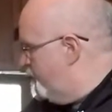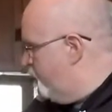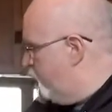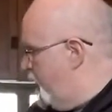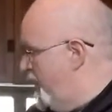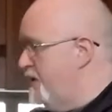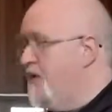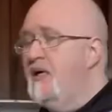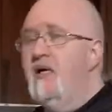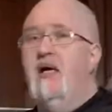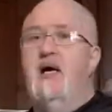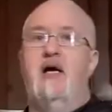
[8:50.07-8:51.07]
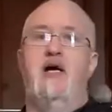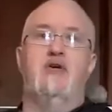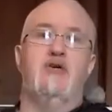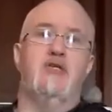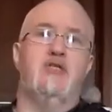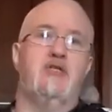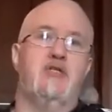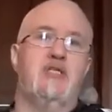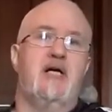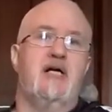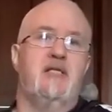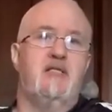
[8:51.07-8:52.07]
twin across the other
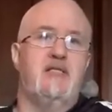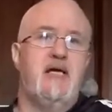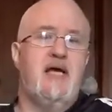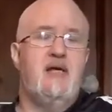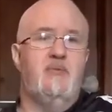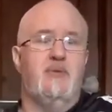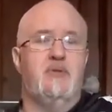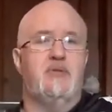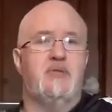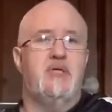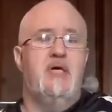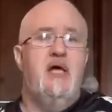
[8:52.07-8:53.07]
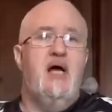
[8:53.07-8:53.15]
side of the tables,